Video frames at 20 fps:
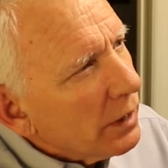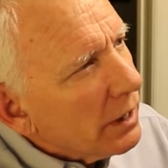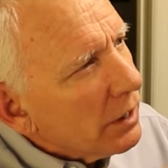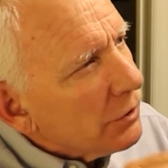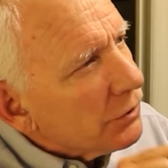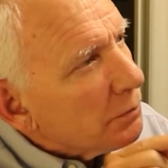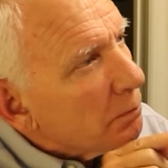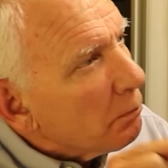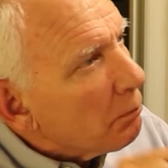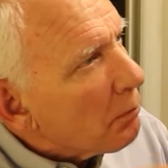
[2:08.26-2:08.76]

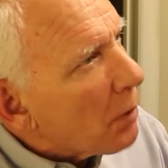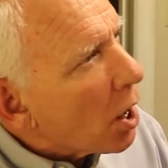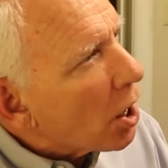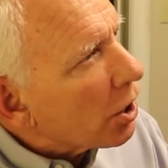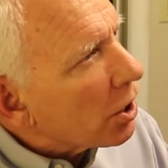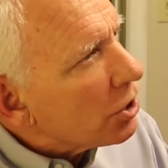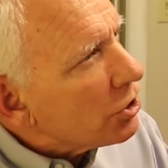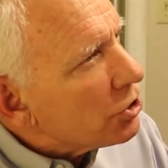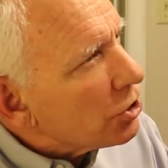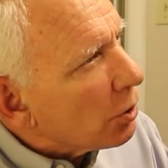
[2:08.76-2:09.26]
is
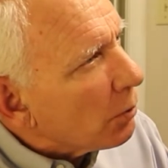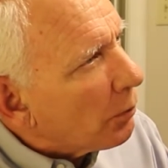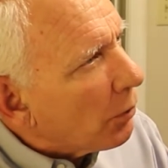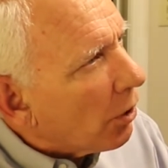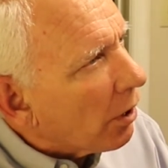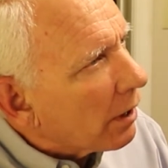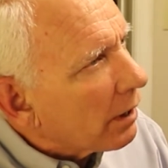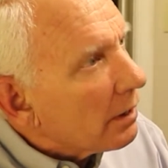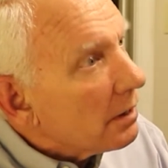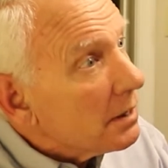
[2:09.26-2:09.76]
market your
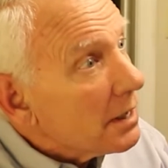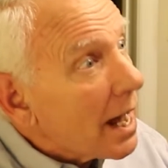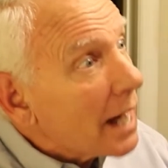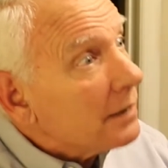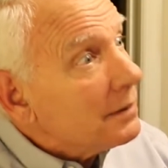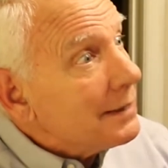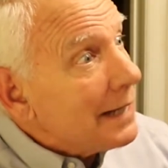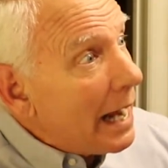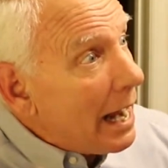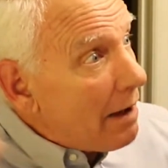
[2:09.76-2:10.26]
book,
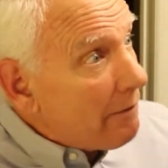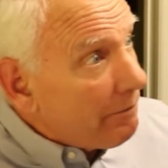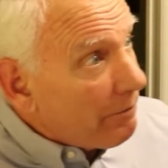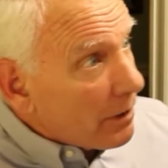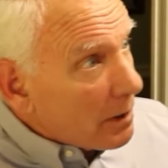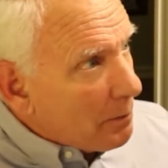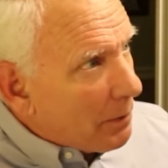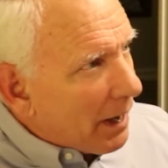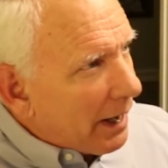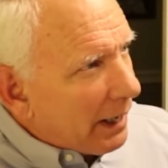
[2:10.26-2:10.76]
not to
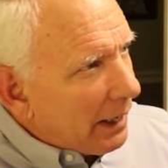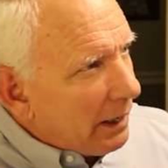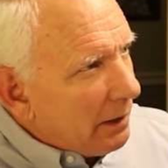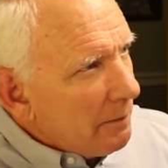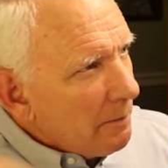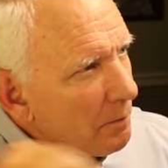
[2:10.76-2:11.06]
everybody,